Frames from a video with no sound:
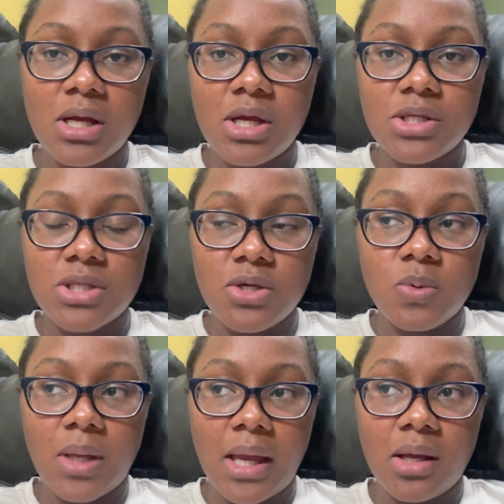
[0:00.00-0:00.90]
So you
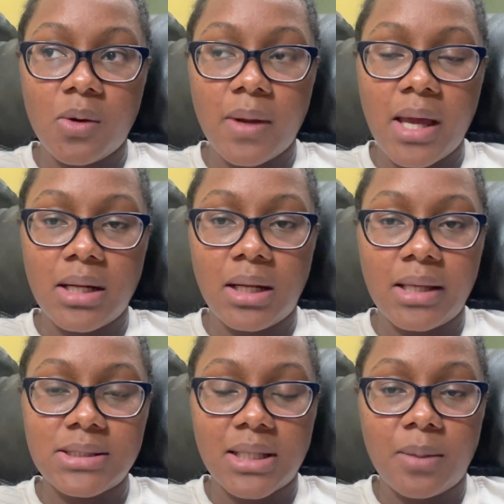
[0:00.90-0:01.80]
can go ahead and like
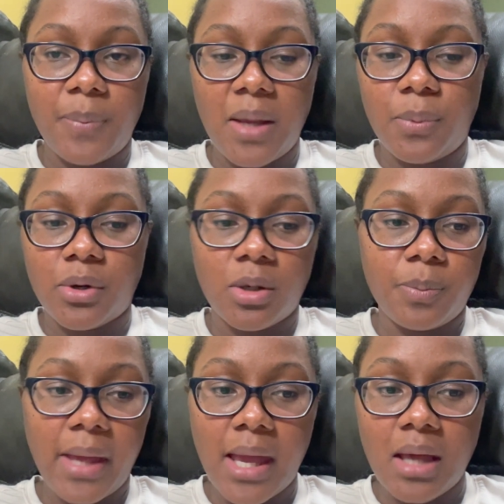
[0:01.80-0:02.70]
take a paper, a
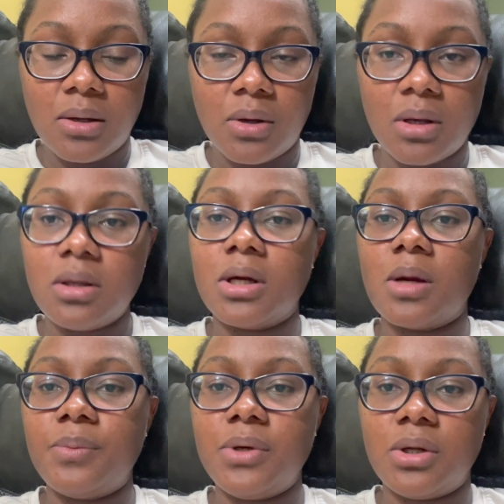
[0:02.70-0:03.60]
pen, or your
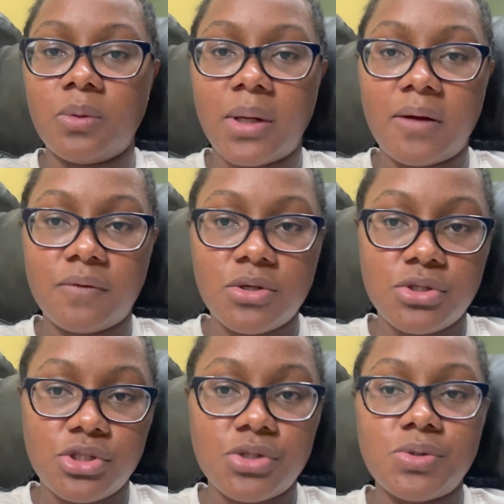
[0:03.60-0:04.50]
computer, whatever you
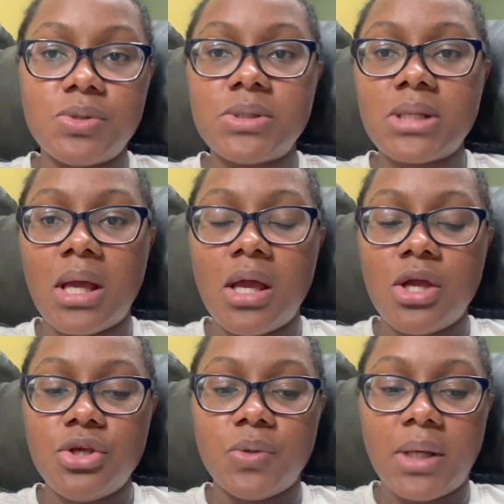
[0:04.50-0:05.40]
choose.
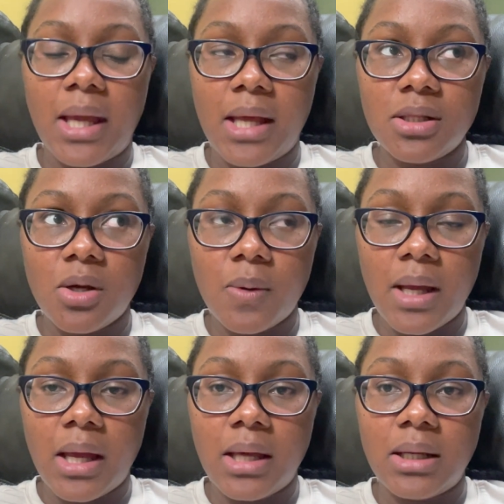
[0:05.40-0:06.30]
You can go
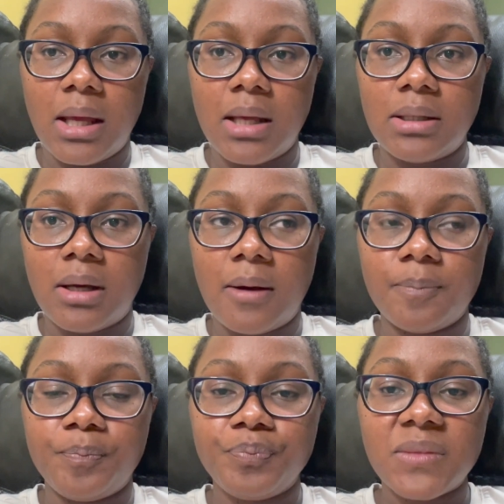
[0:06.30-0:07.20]
ahead and
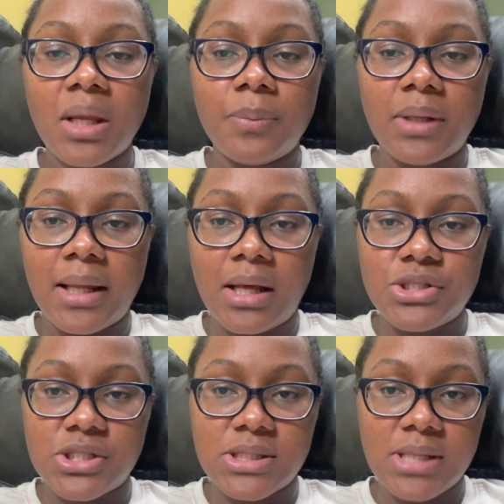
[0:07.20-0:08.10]
plan out
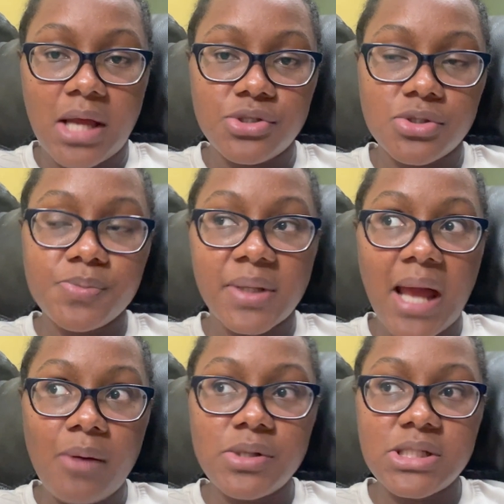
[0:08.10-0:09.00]
your schedule, but
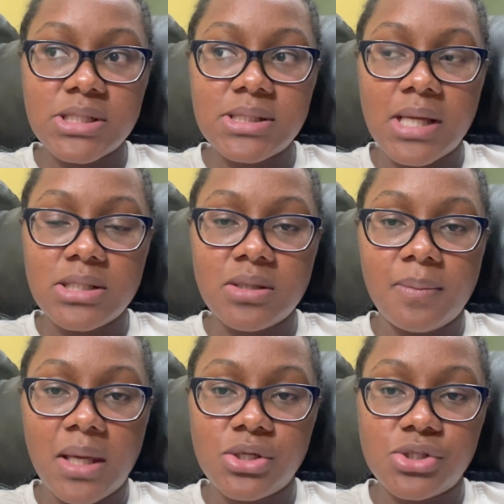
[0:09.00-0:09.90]
I would just say to
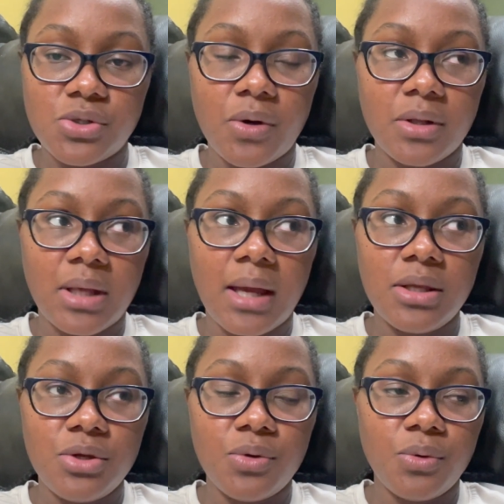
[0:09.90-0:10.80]
make sure that
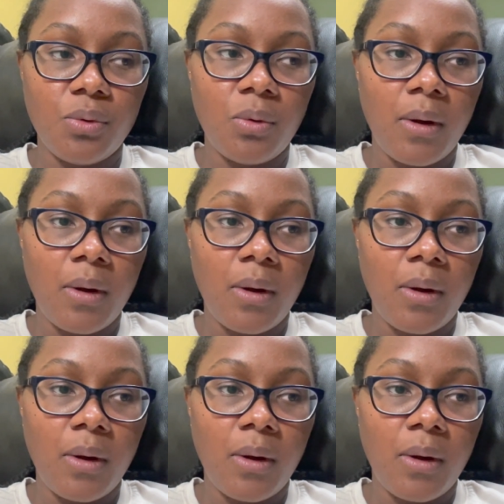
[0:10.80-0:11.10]
you